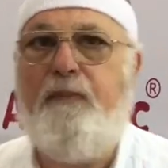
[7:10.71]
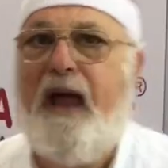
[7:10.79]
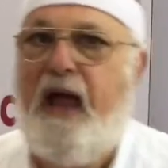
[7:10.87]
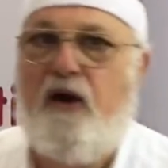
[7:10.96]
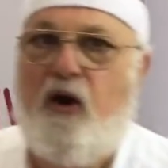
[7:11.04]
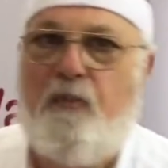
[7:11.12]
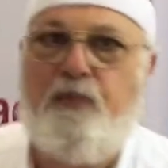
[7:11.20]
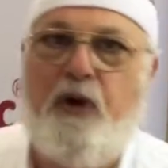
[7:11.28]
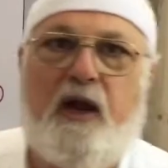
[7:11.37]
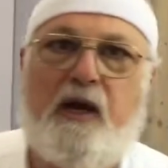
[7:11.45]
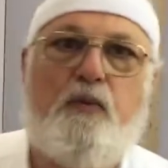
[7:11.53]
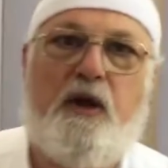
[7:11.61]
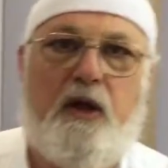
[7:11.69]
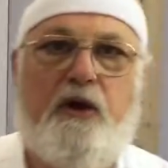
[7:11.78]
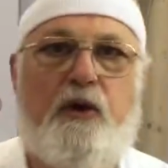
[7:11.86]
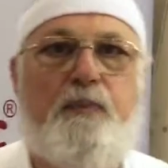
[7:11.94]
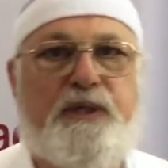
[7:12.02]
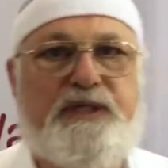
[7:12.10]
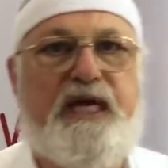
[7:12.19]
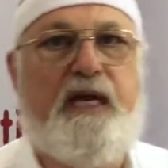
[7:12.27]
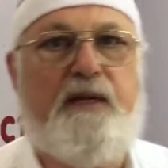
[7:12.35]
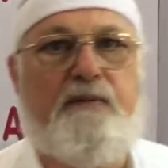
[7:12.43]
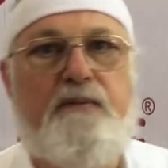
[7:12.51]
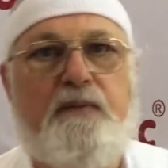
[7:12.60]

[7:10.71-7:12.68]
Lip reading: back our product 100%.